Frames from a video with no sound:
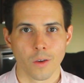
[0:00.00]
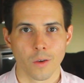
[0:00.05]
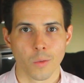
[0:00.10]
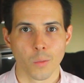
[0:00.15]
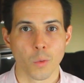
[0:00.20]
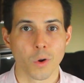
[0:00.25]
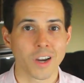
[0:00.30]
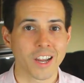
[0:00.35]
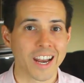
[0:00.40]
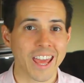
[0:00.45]

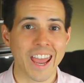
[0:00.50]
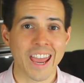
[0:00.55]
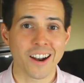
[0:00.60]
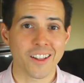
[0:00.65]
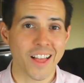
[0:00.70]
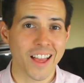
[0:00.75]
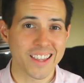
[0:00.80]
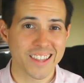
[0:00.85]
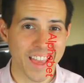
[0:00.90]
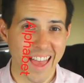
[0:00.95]
We're gonna
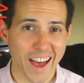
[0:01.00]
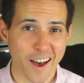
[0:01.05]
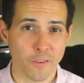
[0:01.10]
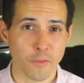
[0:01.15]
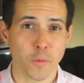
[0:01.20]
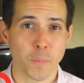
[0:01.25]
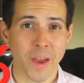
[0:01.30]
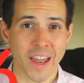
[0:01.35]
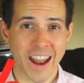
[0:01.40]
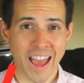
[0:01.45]
analyze
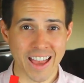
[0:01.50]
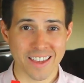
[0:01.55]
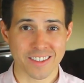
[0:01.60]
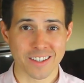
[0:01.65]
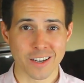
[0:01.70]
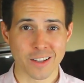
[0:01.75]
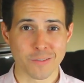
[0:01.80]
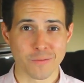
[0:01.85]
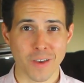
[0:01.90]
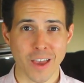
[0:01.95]
Alphabet as
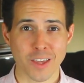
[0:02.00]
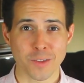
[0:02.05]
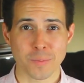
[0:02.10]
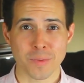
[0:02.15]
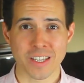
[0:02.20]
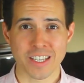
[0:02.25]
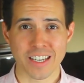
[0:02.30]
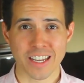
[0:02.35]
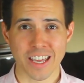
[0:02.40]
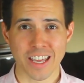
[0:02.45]
an
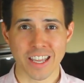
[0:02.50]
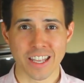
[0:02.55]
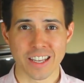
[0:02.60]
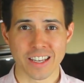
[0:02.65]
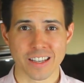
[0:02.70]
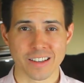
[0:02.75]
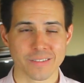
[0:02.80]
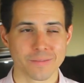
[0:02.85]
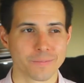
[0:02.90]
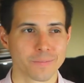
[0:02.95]
investment, and
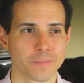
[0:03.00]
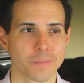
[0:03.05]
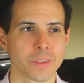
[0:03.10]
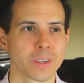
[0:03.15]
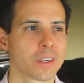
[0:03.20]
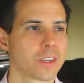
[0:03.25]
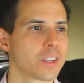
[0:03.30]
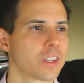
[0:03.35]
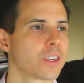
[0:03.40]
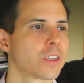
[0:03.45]

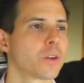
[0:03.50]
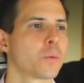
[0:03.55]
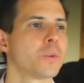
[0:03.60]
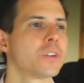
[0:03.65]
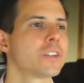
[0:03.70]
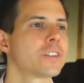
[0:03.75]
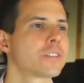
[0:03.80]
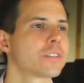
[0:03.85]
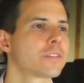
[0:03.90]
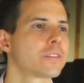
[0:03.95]
can we
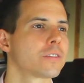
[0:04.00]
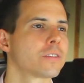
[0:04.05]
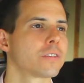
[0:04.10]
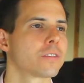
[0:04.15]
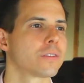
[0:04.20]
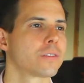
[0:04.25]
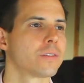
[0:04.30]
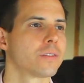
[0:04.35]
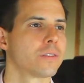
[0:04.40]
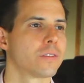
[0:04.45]
just
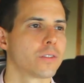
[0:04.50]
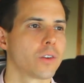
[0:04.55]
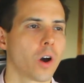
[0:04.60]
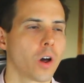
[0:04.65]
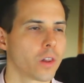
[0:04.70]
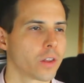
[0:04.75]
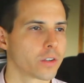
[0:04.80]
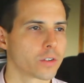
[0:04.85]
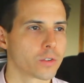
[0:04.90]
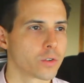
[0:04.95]

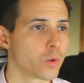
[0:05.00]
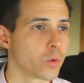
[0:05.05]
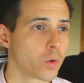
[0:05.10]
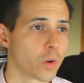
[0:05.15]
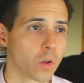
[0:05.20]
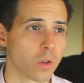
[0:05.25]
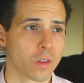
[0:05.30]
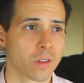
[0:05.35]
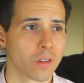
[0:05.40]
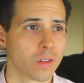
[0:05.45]
call it
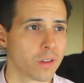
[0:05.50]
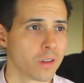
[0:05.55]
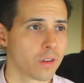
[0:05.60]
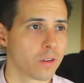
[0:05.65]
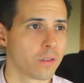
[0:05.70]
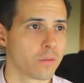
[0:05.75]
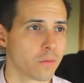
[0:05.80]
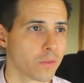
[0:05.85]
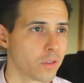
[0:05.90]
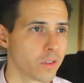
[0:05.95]
Google
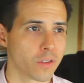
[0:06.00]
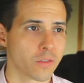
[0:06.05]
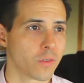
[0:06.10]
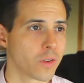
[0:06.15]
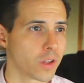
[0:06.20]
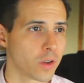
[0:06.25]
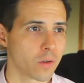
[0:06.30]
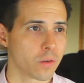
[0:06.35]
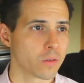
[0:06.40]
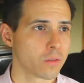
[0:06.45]
for this
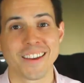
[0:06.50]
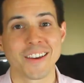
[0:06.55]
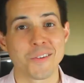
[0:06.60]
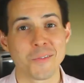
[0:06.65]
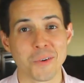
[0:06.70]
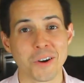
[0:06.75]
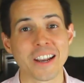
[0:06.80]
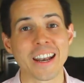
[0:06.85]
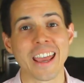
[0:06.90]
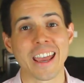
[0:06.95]
video?
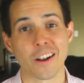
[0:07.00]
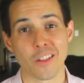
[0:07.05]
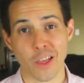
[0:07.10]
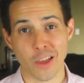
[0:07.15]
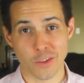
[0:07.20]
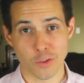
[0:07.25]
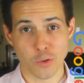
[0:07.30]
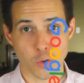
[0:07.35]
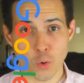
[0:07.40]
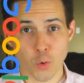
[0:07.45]
We're gonna
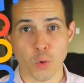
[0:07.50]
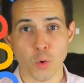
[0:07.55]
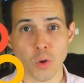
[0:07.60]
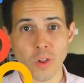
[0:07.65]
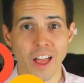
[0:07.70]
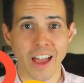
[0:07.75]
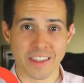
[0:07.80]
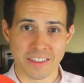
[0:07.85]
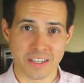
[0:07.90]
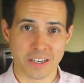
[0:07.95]
analyze Google
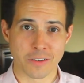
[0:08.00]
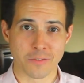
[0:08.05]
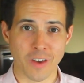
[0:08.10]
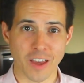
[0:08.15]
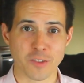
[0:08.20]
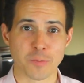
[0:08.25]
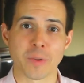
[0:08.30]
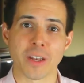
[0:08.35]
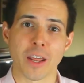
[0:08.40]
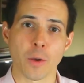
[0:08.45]
as an
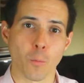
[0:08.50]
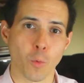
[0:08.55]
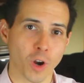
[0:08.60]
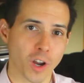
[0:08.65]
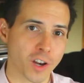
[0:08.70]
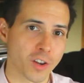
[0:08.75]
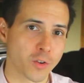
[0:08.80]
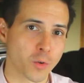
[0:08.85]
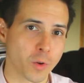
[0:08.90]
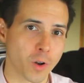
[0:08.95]
investment, and we're
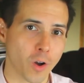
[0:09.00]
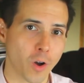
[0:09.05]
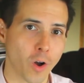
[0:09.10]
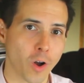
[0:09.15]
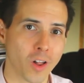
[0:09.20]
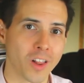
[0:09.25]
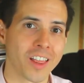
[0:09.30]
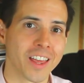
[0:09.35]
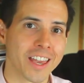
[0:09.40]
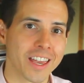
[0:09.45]
gonna do it
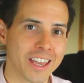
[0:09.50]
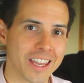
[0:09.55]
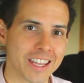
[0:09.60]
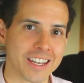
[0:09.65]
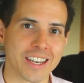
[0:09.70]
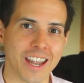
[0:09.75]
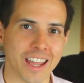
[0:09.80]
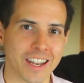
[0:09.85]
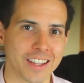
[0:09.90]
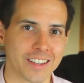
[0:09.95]
all in
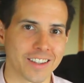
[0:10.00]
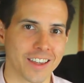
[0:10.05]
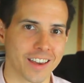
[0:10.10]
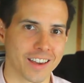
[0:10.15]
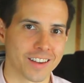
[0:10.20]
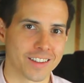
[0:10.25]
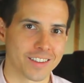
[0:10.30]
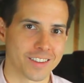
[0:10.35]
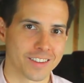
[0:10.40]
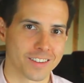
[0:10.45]
90
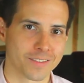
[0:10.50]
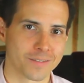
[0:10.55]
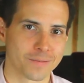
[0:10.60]
seconds.